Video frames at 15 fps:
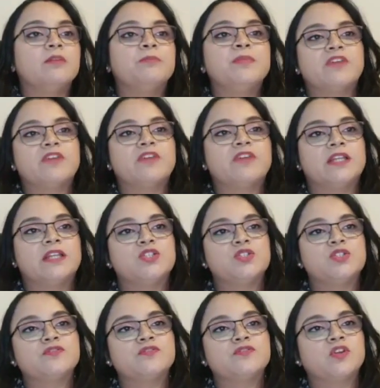a piece
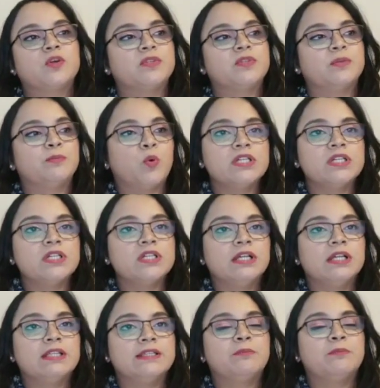vanishes from the board
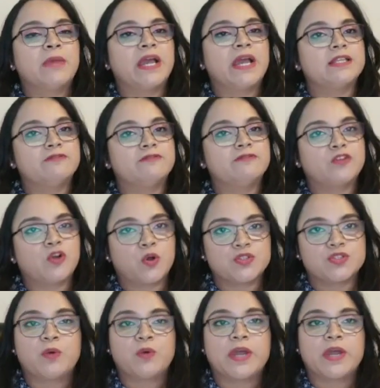that might have
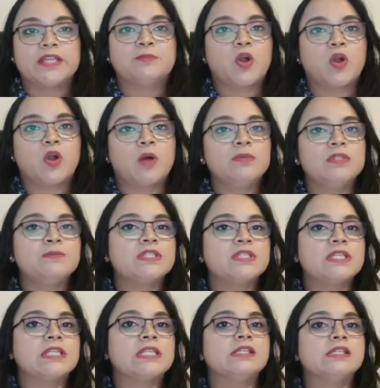caused white problems
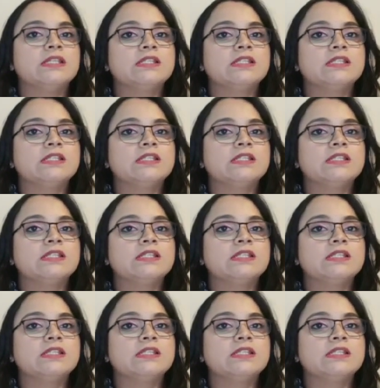in